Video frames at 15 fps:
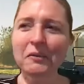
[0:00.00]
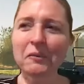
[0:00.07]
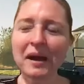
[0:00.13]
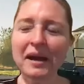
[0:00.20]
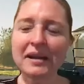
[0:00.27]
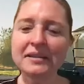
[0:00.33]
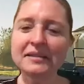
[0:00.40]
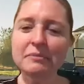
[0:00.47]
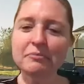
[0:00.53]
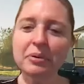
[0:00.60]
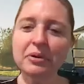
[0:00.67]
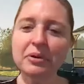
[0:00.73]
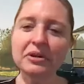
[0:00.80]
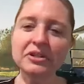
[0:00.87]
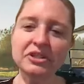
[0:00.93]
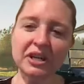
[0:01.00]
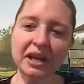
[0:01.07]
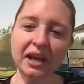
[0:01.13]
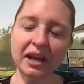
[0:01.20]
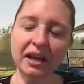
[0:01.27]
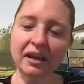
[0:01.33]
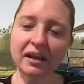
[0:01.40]
And why is he
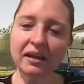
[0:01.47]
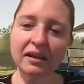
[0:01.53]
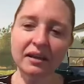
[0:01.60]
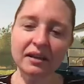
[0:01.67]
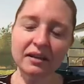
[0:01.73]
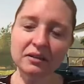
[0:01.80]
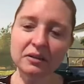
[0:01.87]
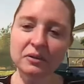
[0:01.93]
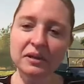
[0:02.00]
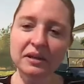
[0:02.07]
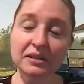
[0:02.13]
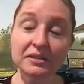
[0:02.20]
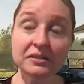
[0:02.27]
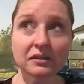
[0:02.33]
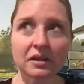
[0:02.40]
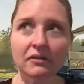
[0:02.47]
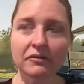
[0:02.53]
pushing Lucas,